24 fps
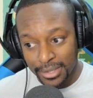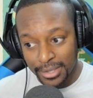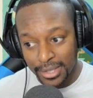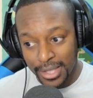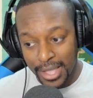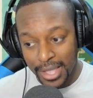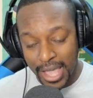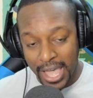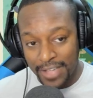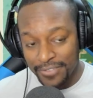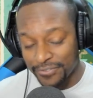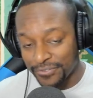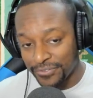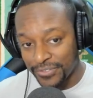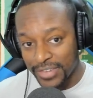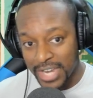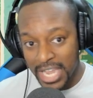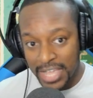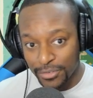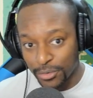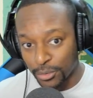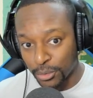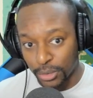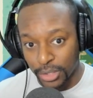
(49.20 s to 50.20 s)
I've
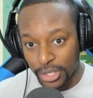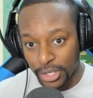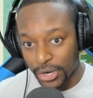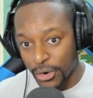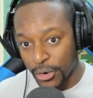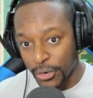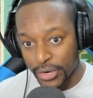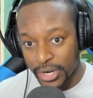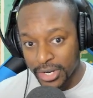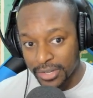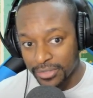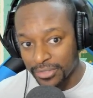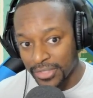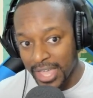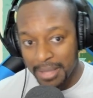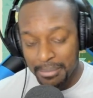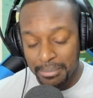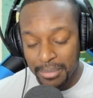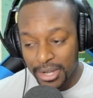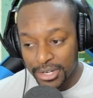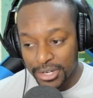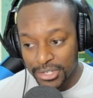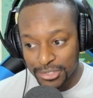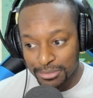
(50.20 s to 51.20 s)
never really heard it
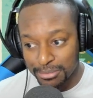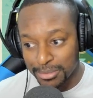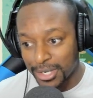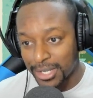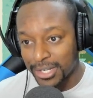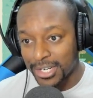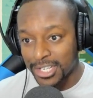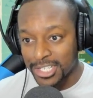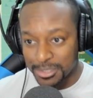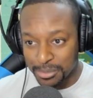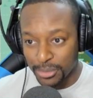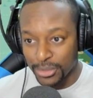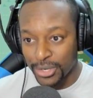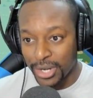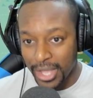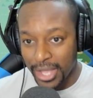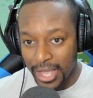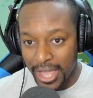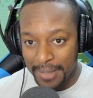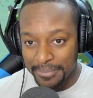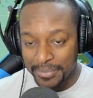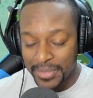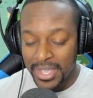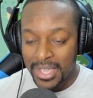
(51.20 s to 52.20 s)
that much, but it's pretty
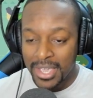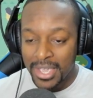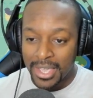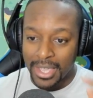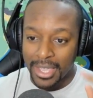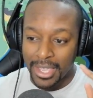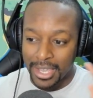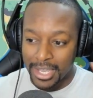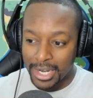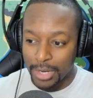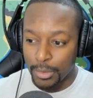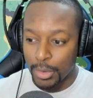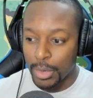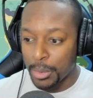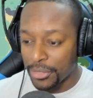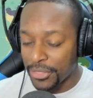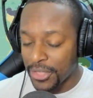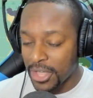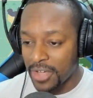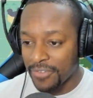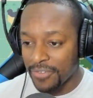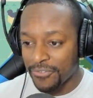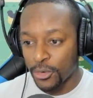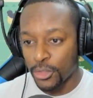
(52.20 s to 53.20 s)
hot. Anyway,
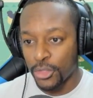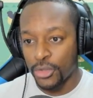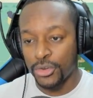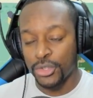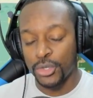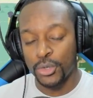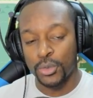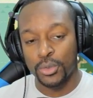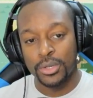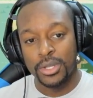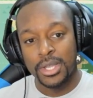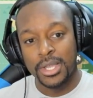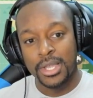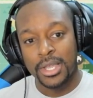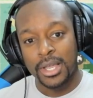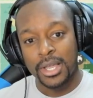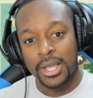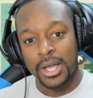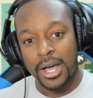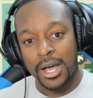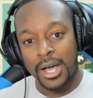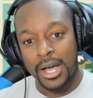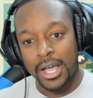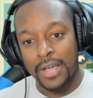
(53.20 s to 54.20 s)
without further ado,
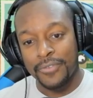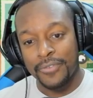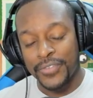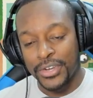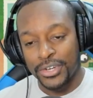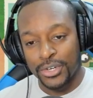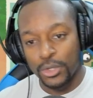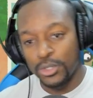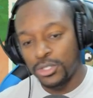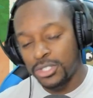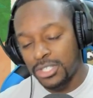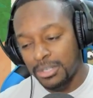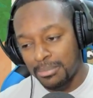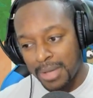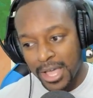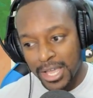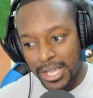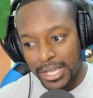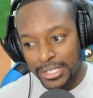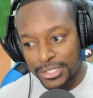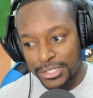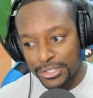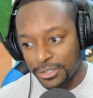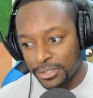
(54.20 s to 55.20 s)
uh, if you're new to
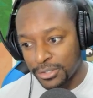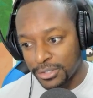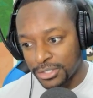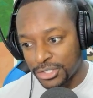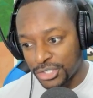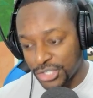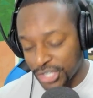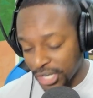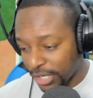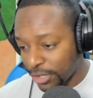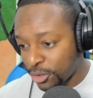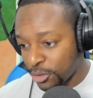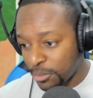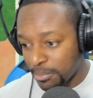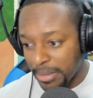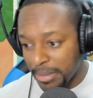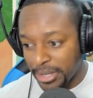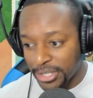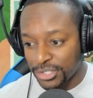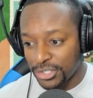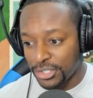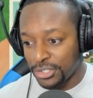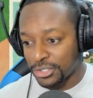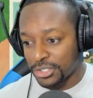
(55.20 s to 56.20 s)
my channel,
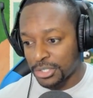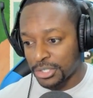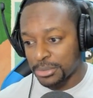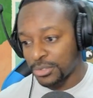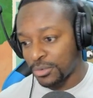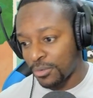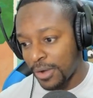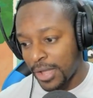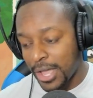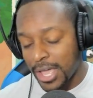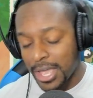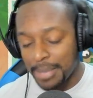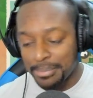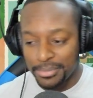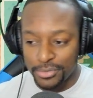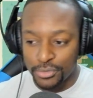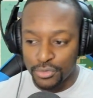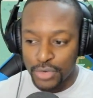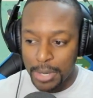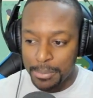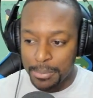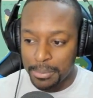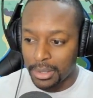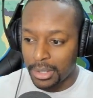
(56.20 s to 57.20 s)
make sure you subscribe,
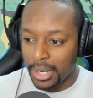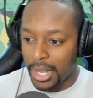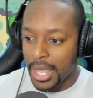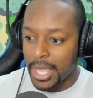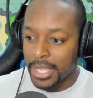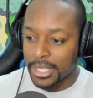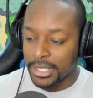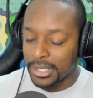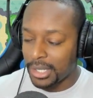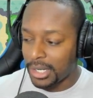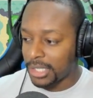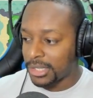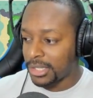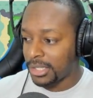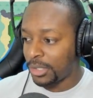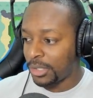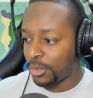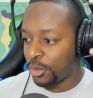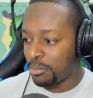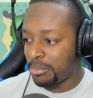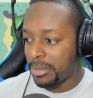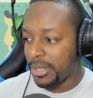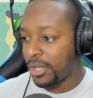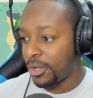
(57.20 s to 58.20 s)
drop a like, click the
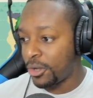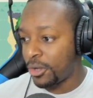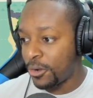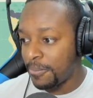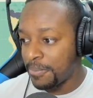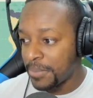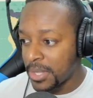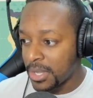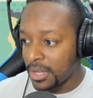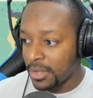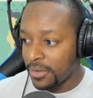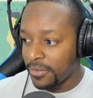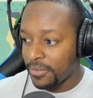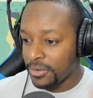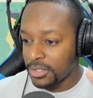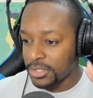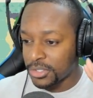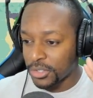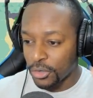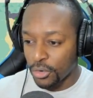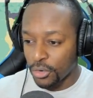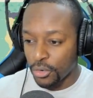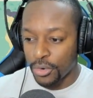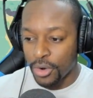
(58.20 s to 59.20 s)
little bell,
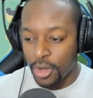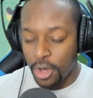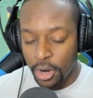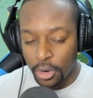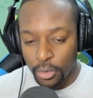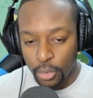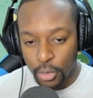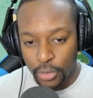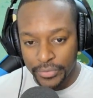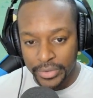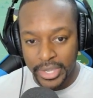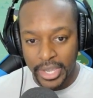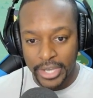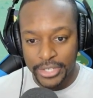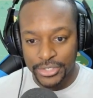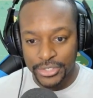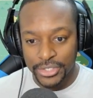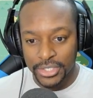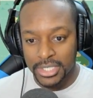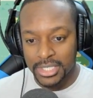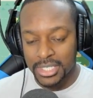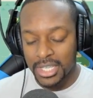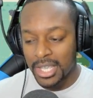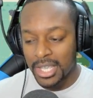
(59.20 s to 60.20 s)
turn on all notifications.